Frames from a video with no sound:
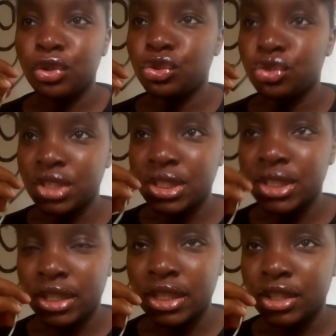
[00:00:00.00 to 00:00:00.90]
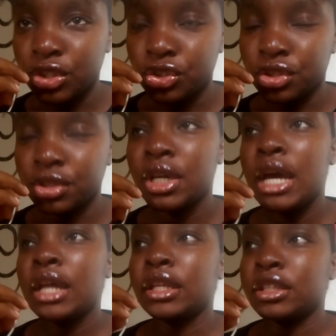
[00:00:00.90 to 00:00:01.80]
because you need that energy.
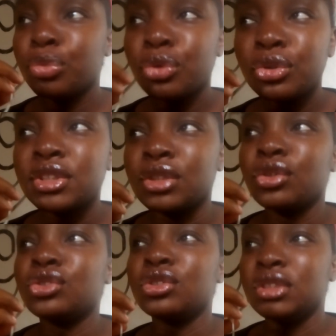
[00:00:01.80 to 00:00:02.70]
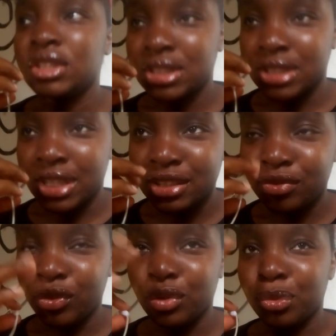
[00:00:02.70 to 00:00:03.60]
There's protein because you need that
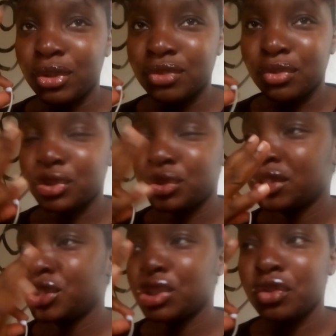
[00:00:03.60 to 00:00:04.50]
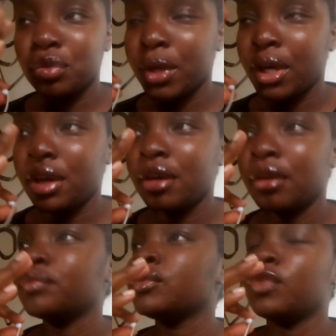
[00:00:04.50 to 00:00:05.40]
for your body, for tissue repair,
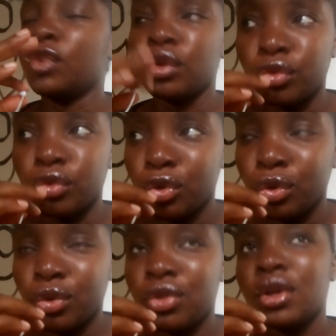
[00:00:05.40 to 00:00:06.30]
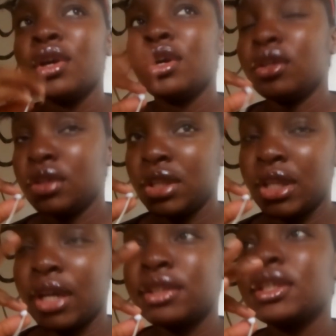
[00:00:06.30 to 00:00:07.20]
for growth, you need
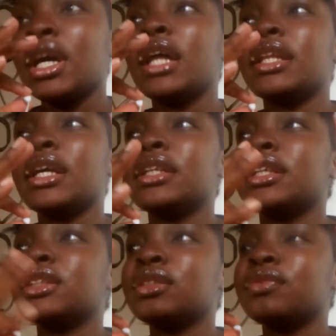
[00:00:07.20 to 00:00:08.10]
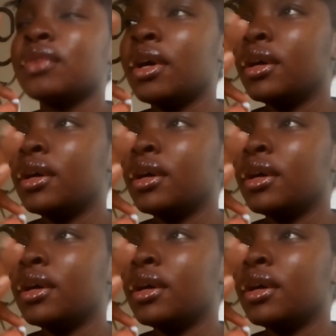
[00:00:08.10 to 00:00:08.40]
that. Then this